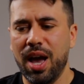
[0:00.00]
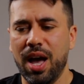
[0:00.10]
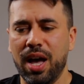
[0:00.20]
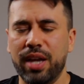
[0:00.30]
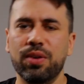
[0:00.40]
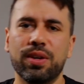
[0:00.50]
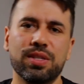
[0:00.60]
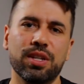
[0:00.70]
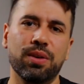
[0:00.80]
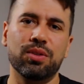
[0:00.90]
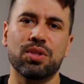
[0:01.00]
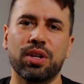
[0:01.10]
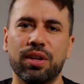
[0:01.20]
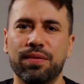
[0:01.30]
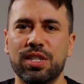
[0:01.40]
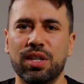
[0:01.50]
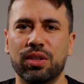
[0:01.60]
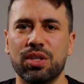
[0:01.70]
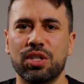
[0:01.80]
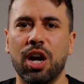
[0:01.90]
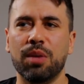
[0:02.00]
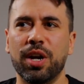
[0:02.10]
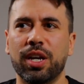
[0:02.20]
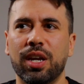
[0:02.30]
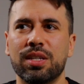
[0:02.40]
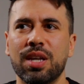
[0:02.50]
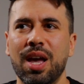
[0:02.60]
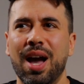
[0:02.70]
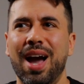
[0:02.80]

and you're considering to start investing in the stock market,